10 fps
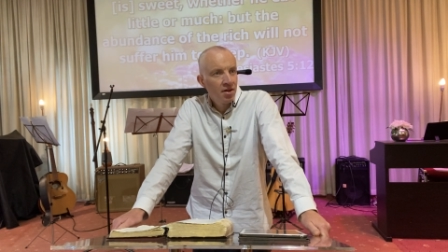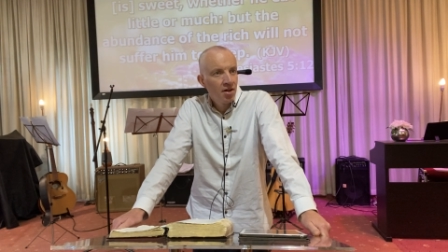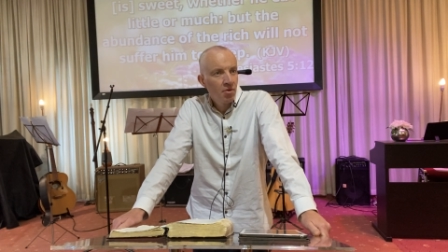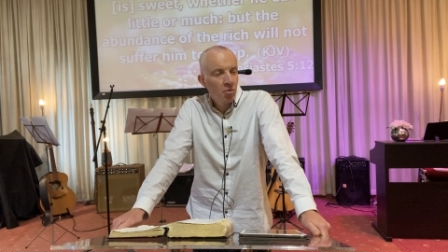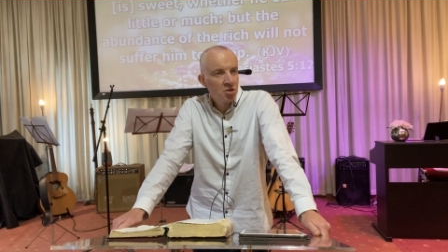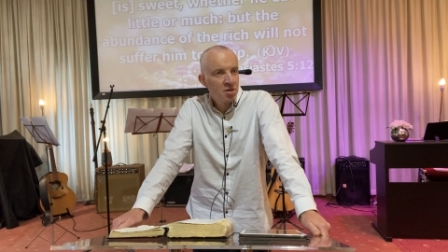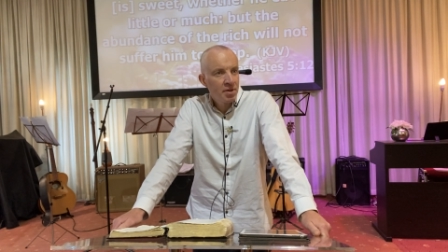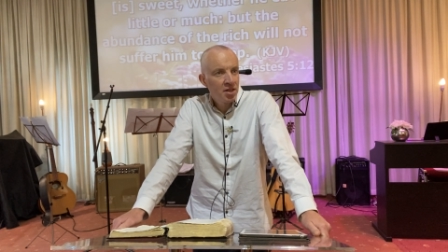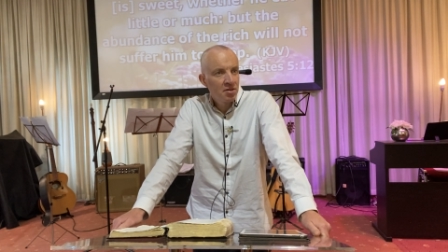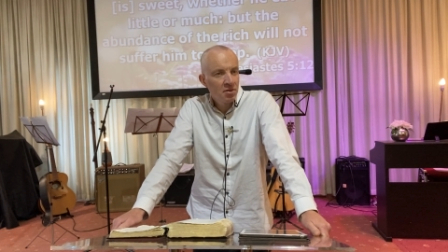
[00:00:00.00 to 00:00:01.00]
You know, I wasn't
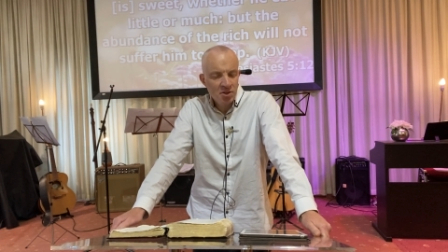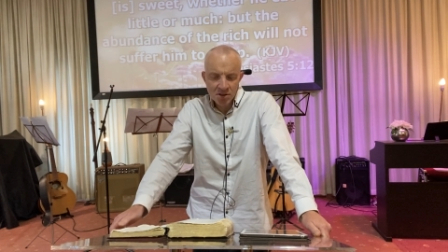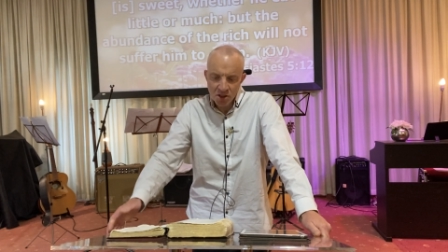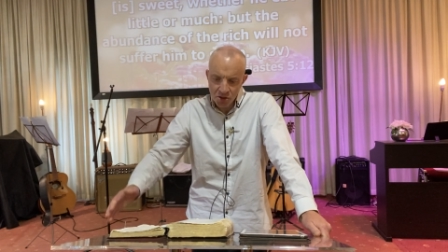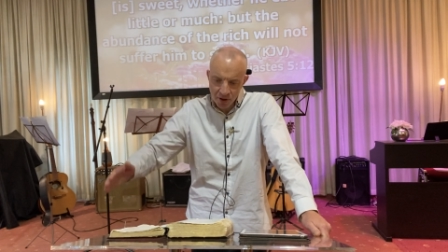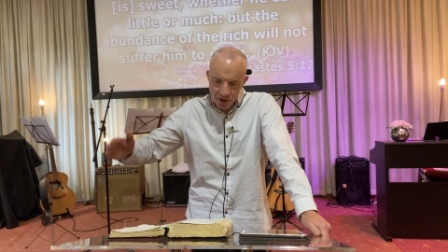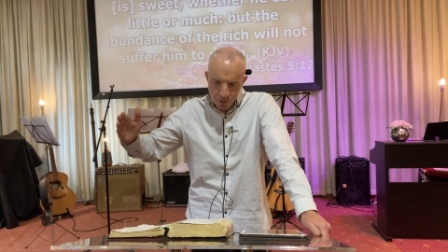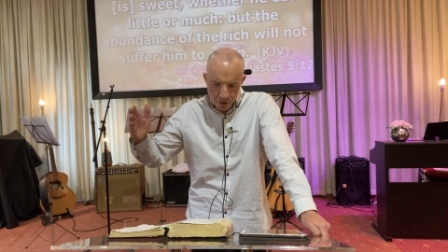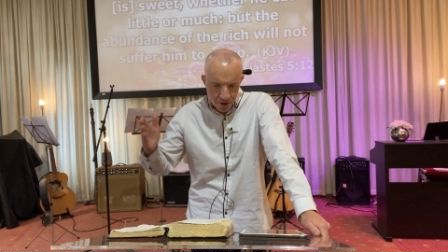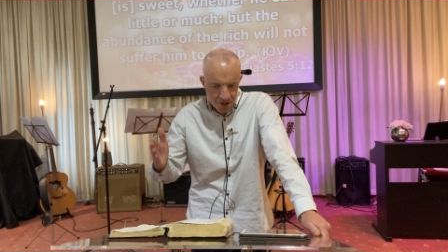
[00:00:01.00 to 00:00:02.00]
spending, I wasn't enjoying the
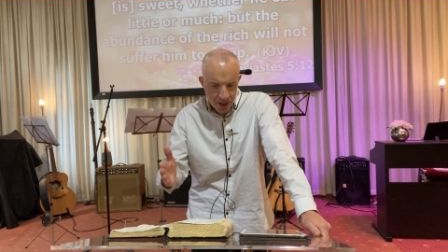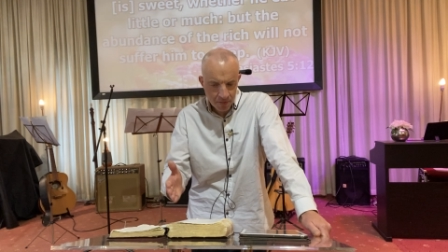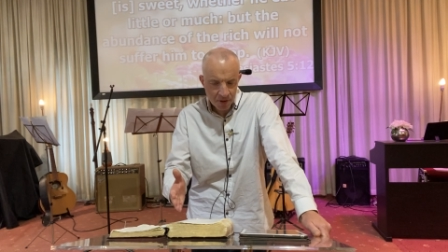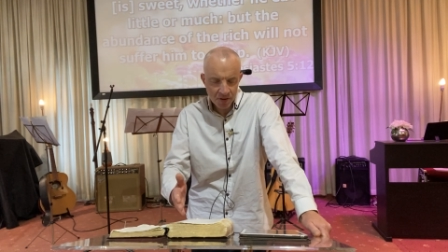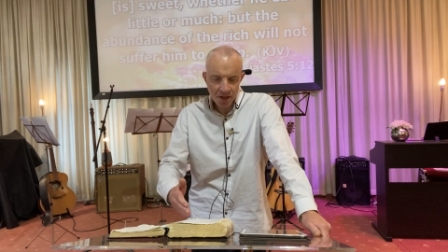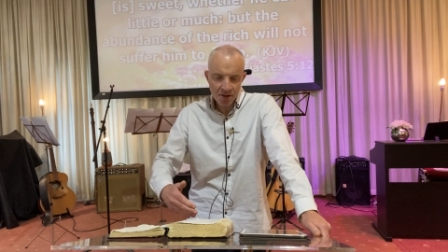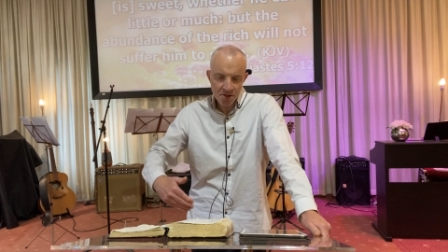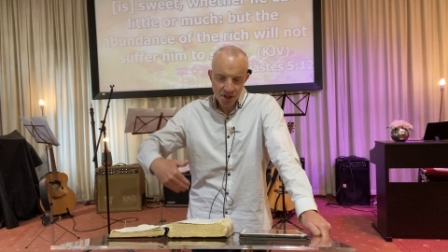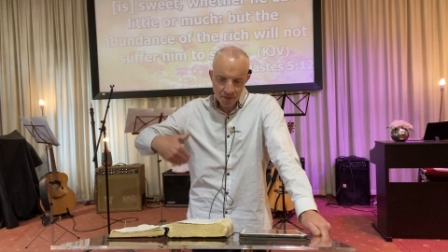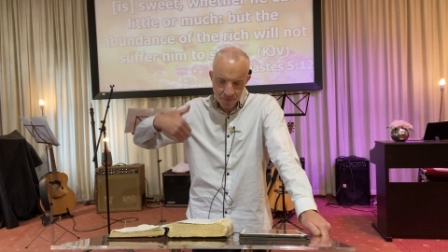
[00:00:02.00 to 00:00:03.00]
Word the same and getting the
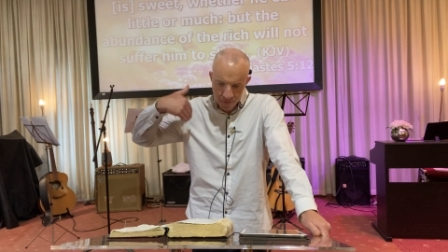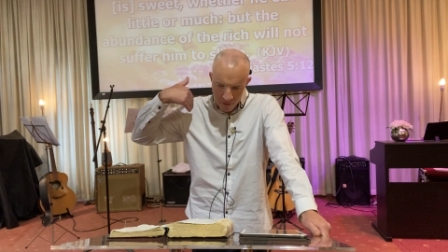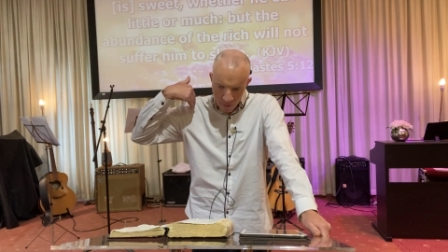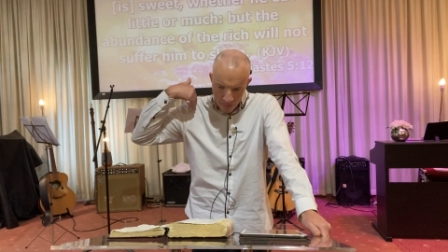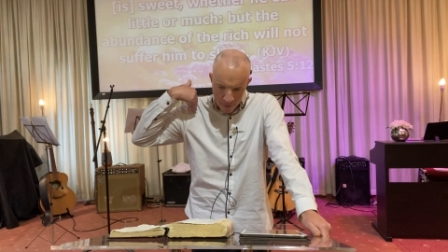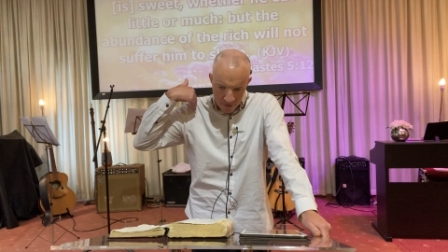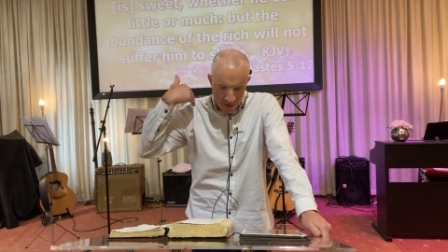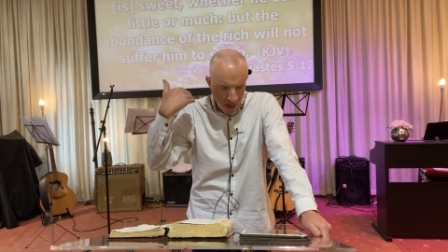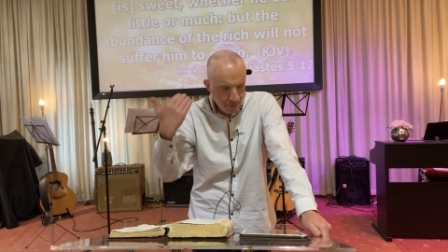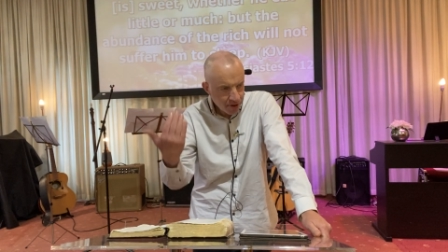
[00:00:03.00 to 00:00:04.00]
same
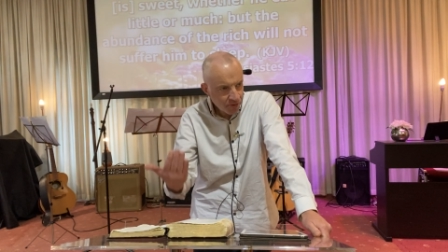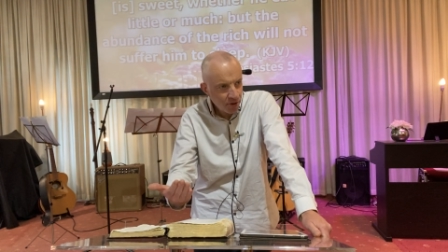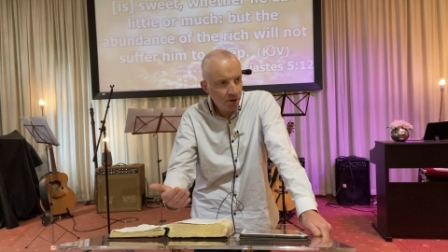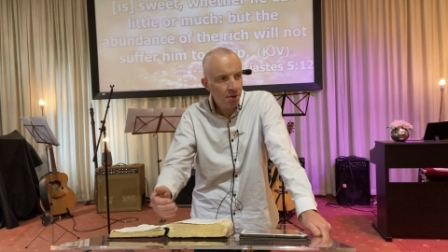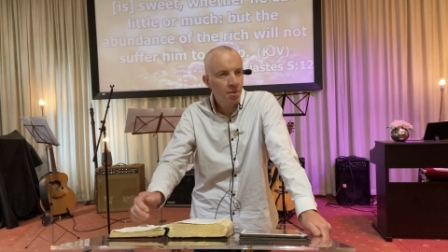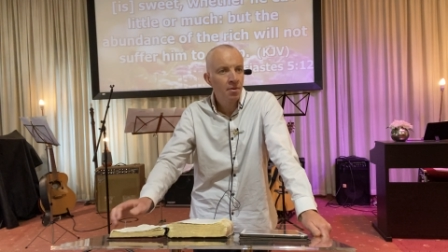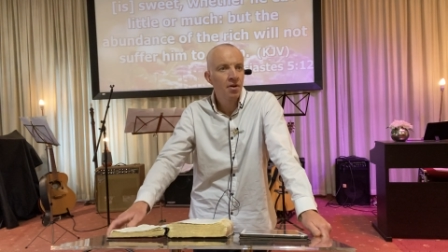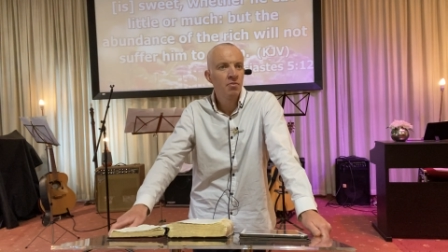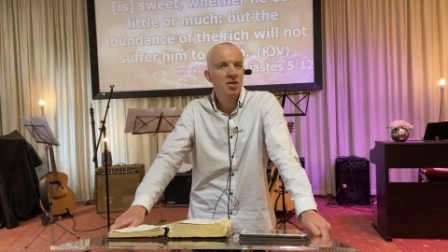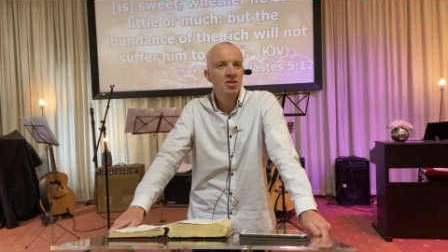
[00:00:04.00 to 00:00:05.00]
time in the Word, and
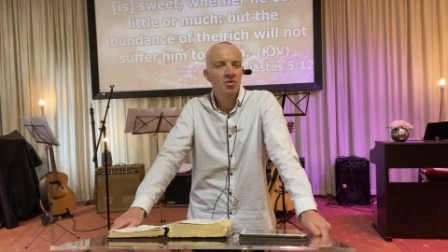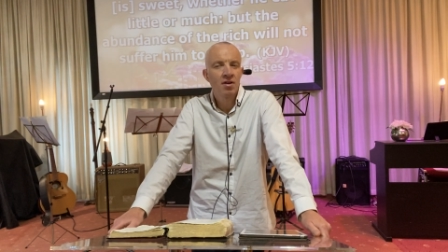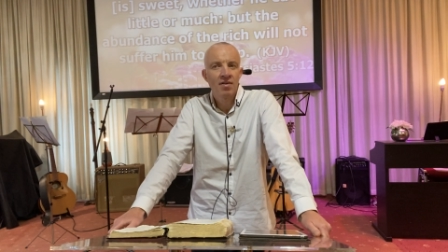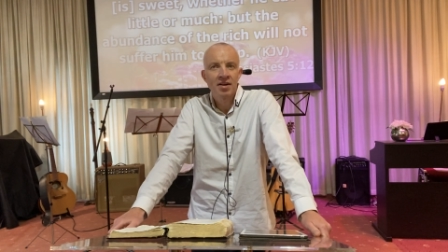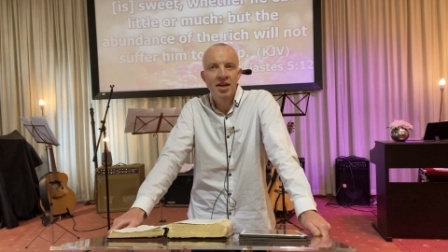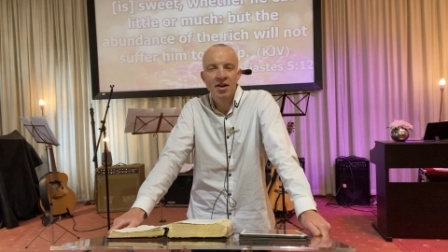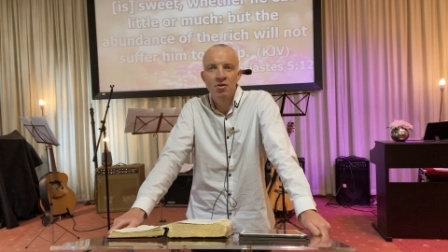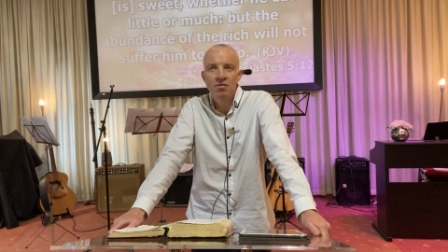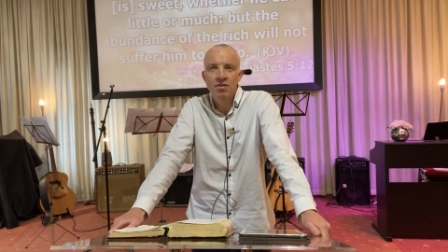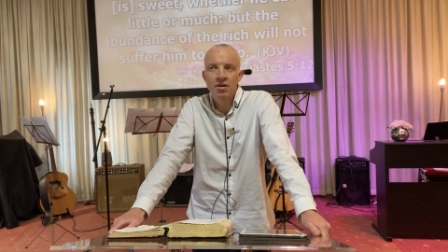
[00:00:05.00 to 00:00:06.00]
it was just sort of like taking
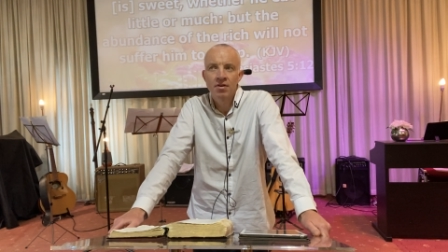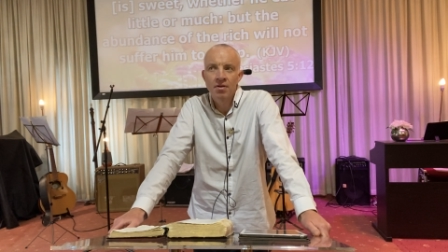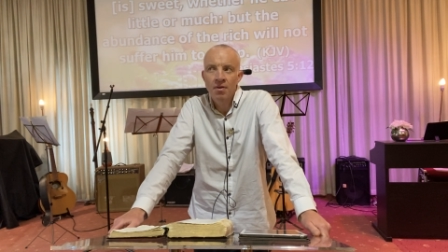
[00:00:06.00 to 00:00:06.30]
over, and,